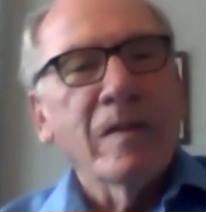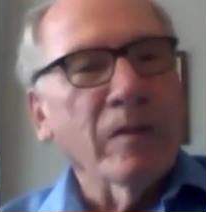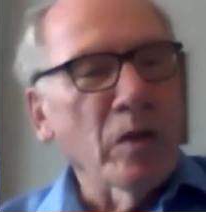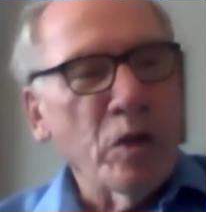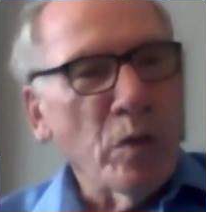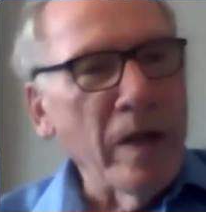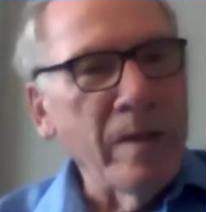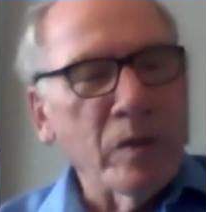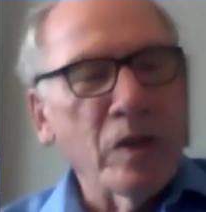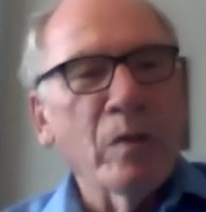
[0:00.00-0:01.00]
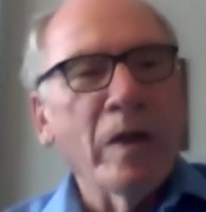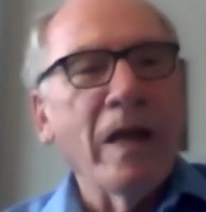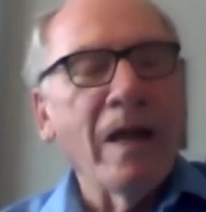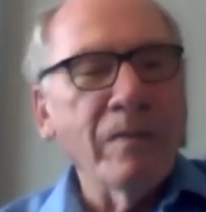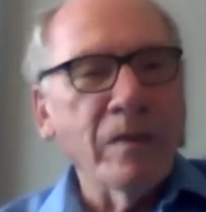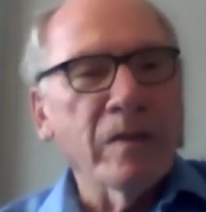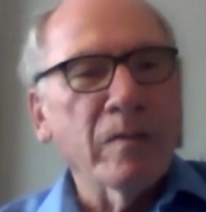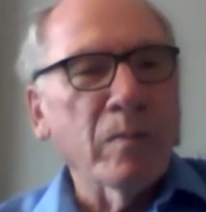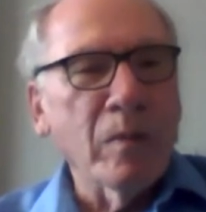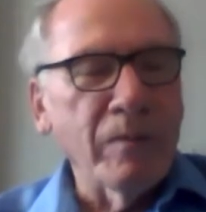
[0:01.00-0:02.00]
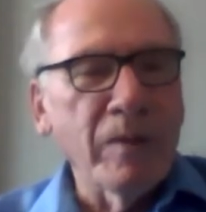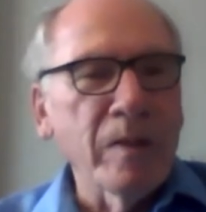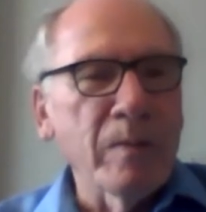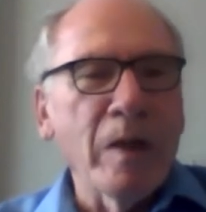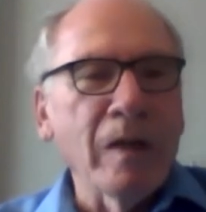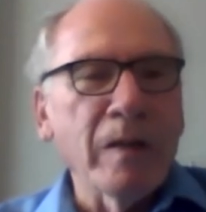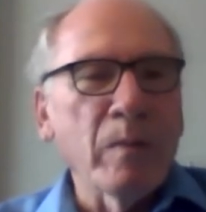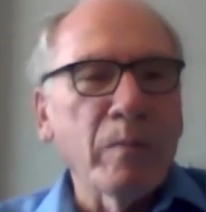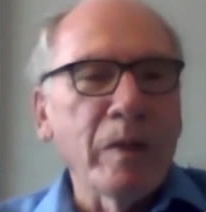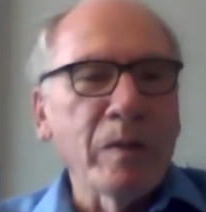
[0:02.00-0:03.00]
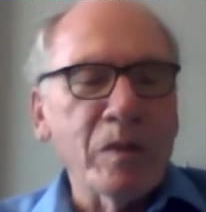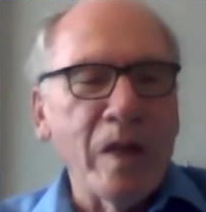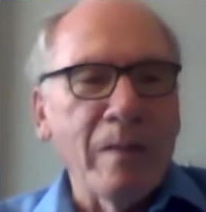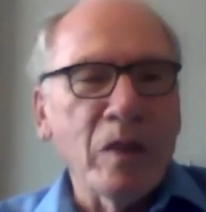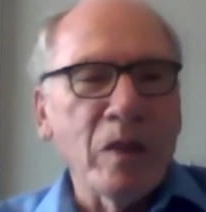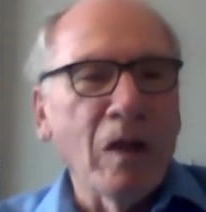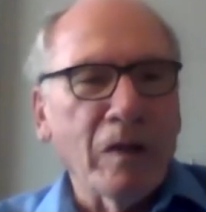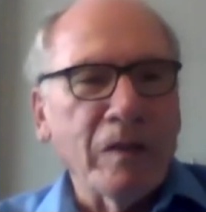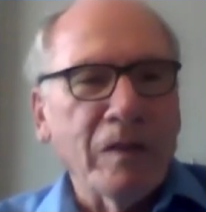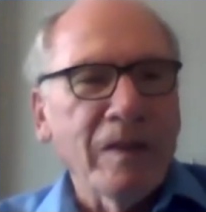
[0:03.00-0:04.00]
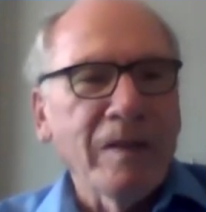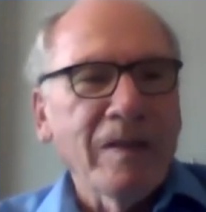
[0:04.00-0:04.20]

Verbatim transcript: different streams going after what fundamentally would be the same dollar.